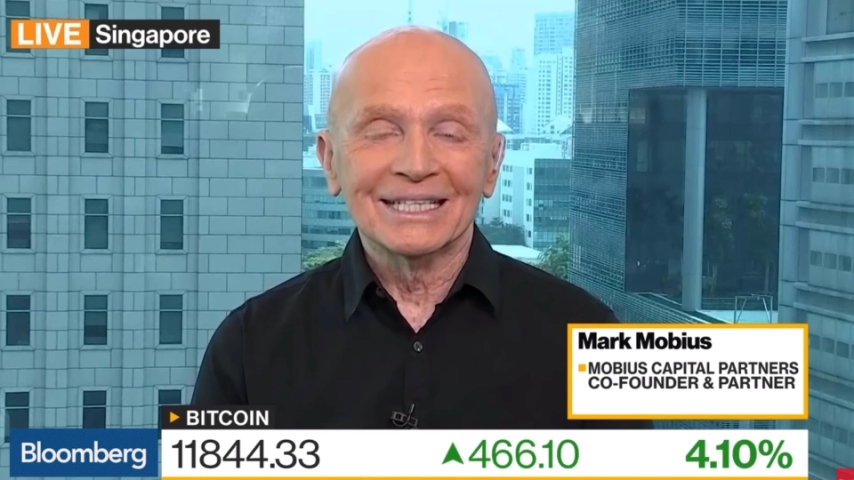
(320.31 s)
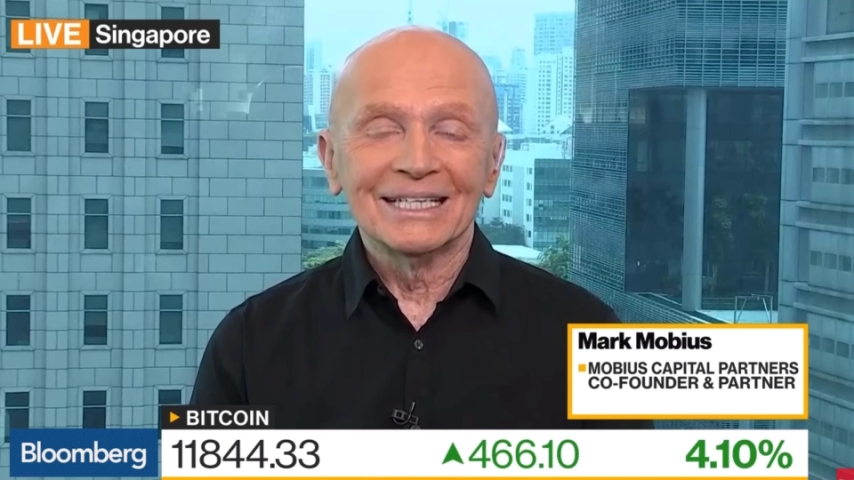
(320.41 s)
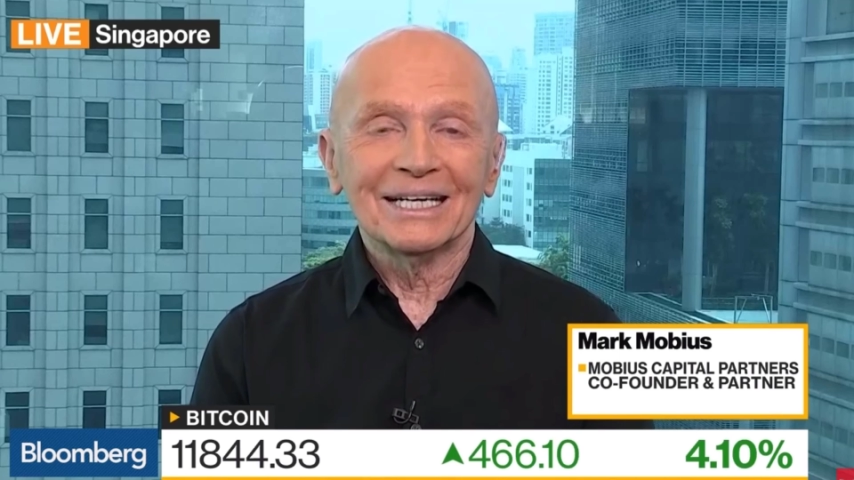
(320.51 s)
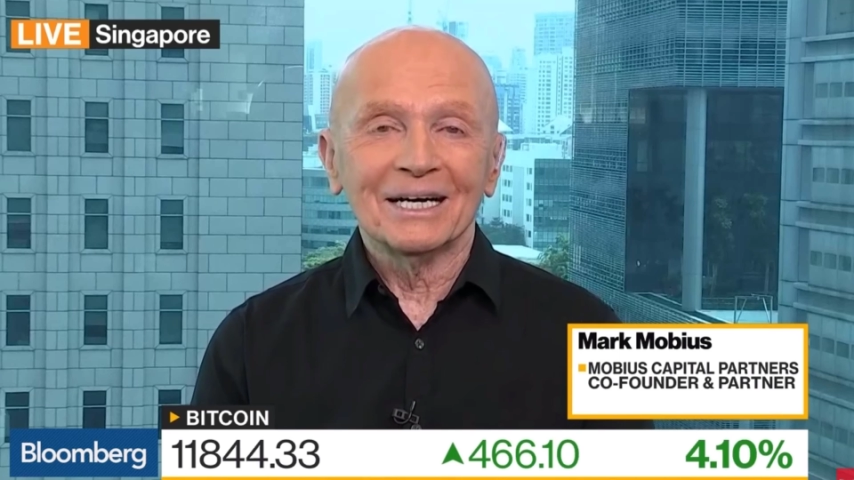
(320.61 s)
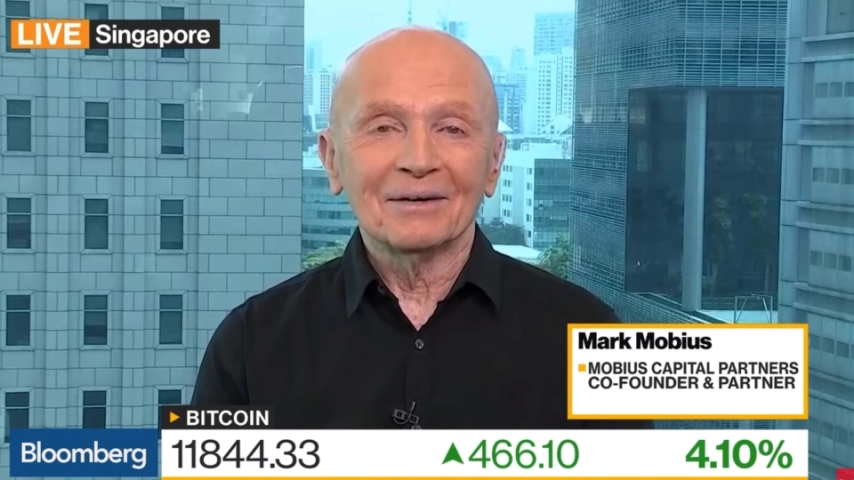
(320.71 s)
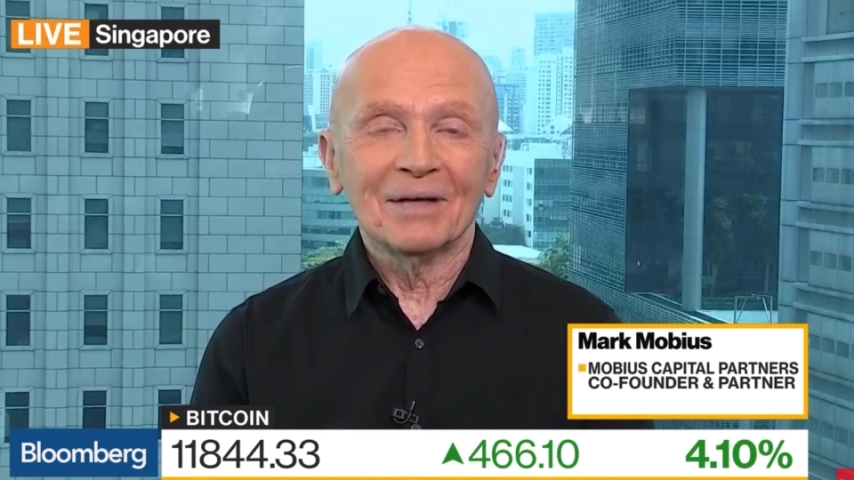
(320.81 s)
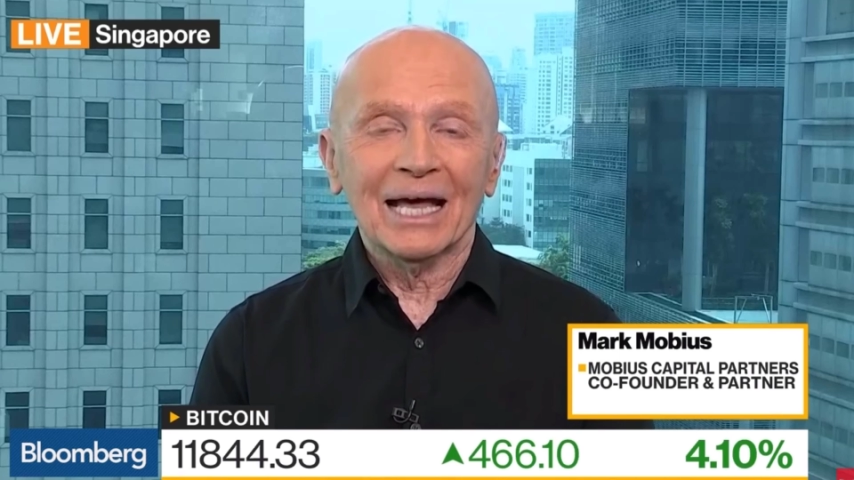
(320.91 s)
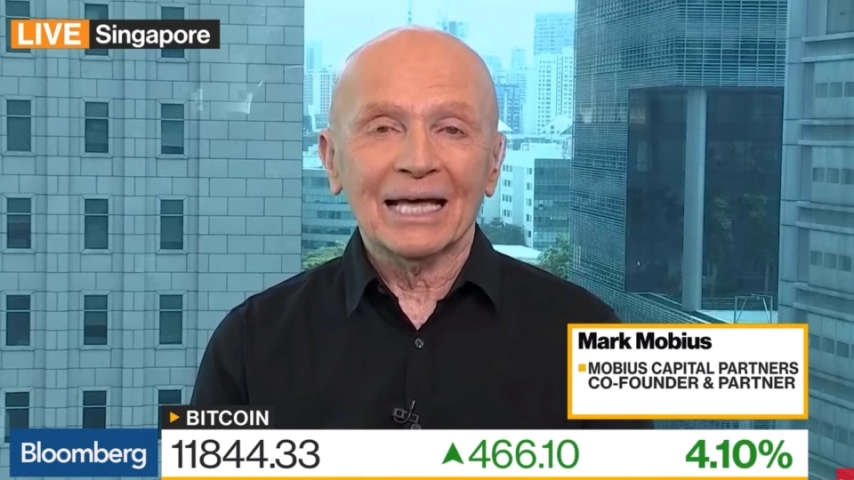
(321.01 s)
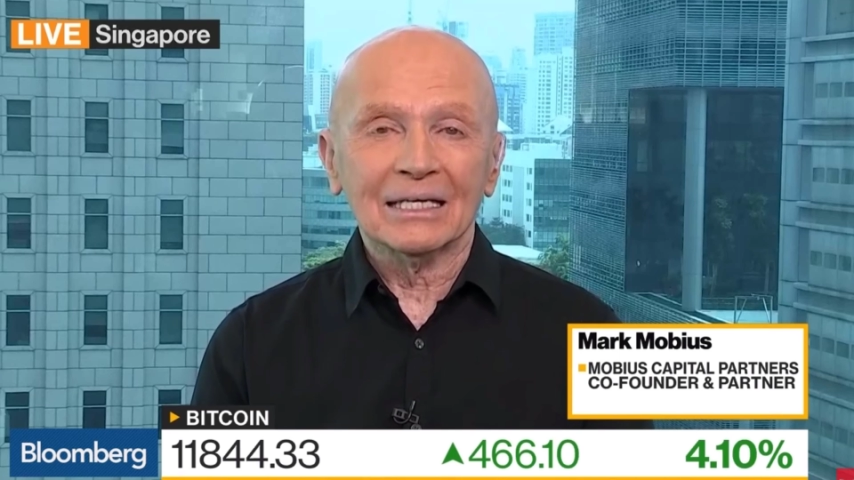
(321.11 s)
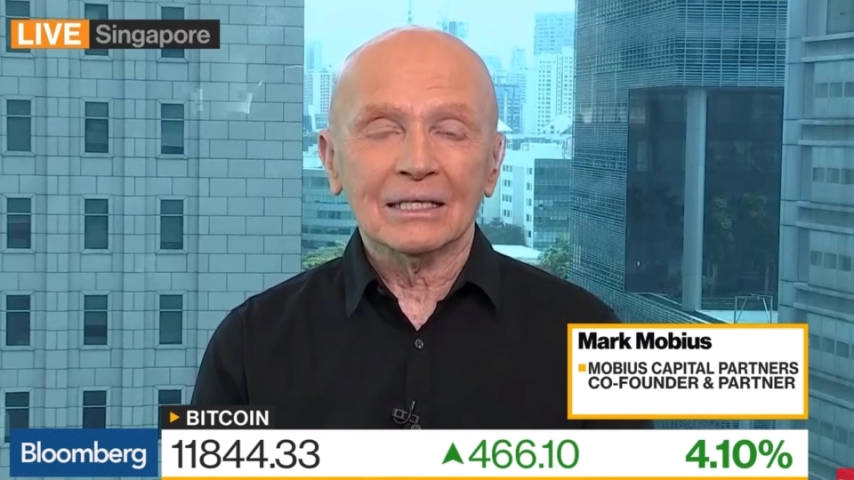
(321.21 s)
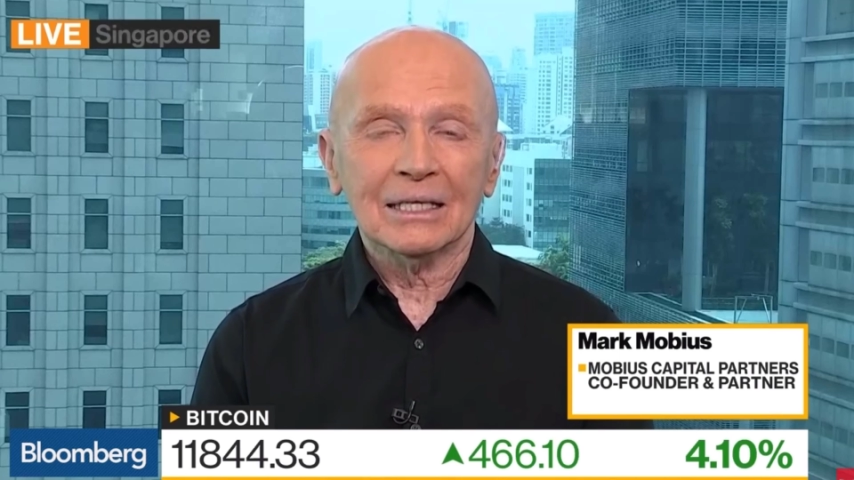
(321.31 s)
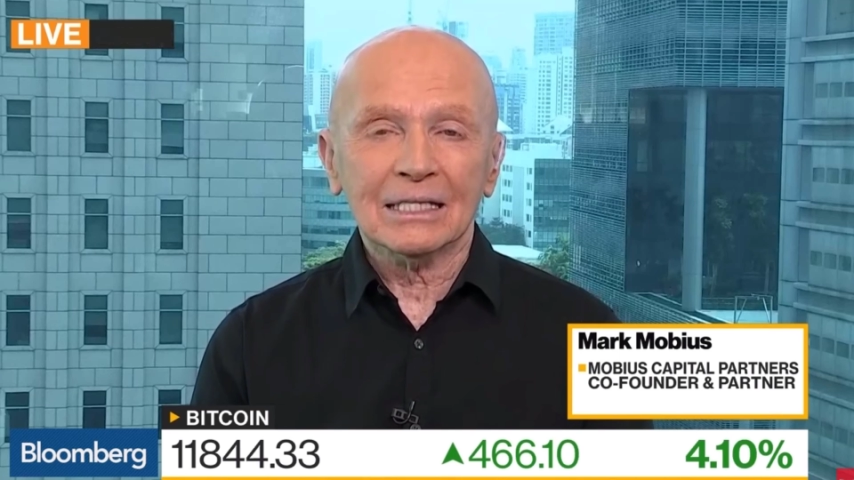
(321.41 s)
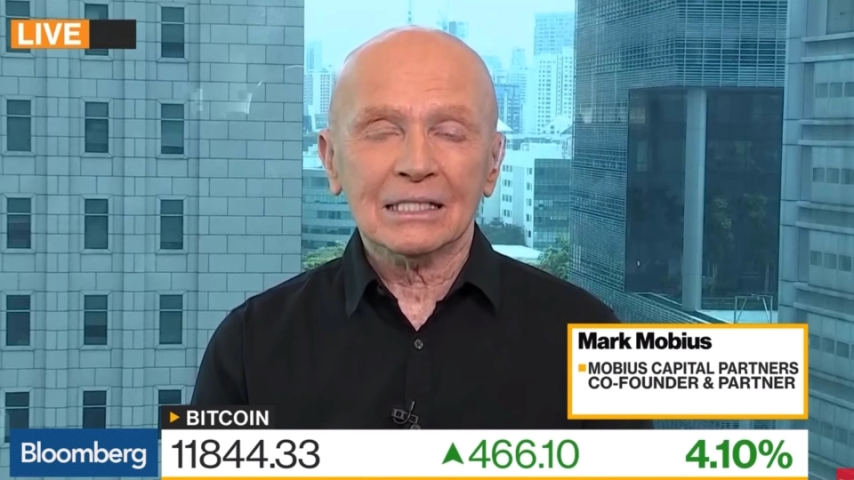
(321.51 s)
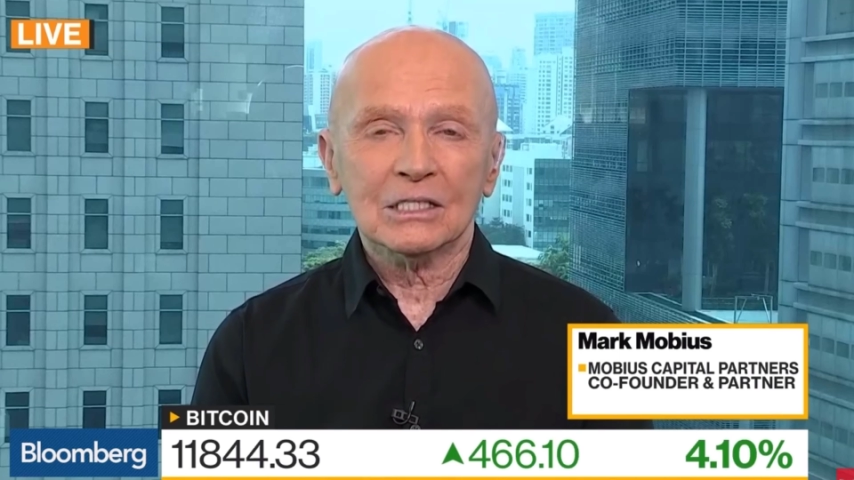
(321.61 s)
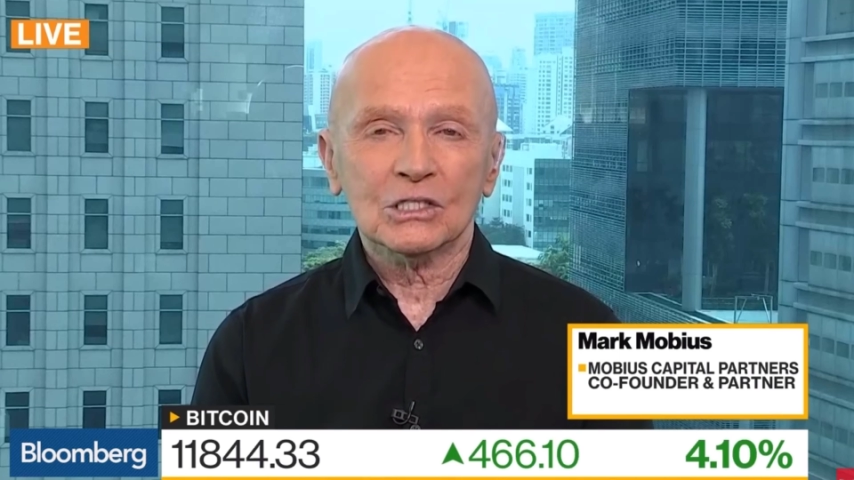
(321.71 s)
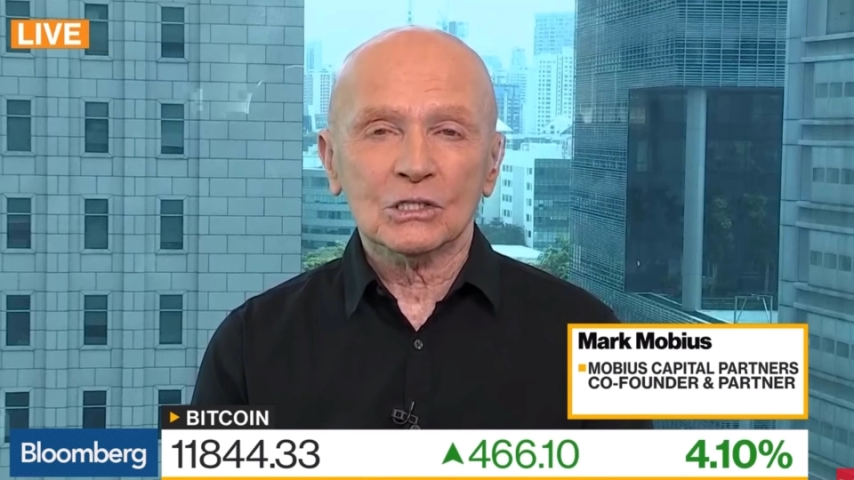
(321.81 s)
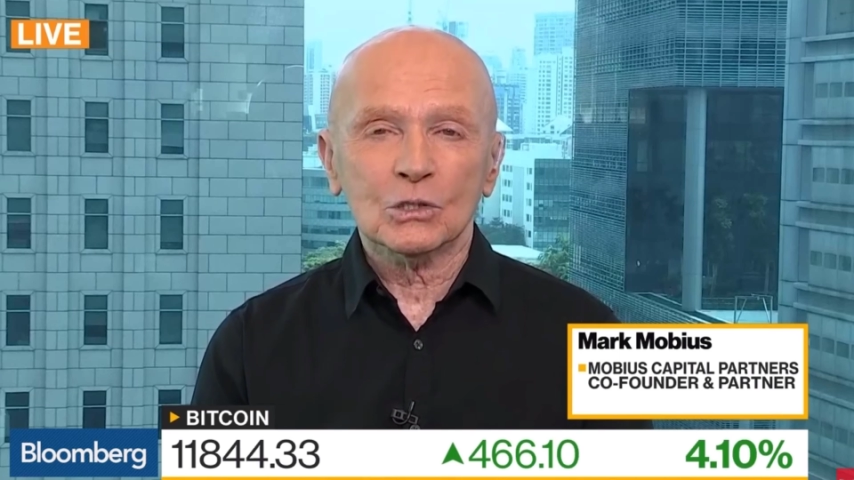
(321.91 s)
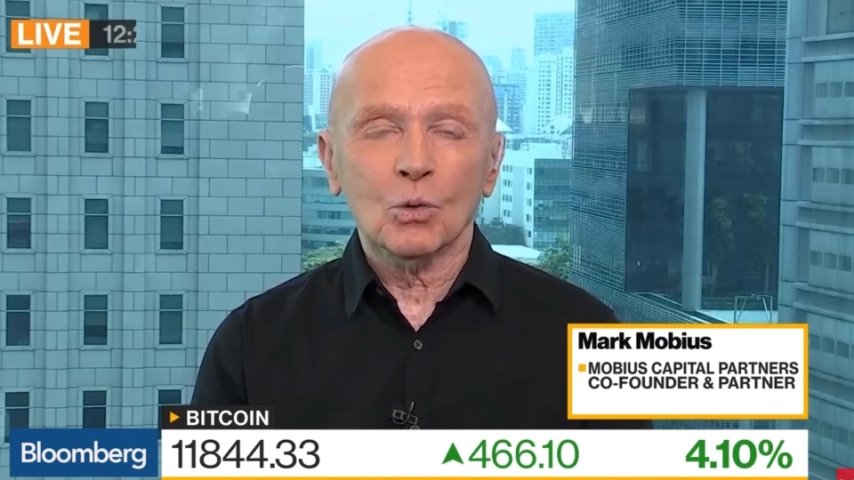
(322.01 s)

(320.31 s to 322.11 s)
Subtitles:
And unless it's so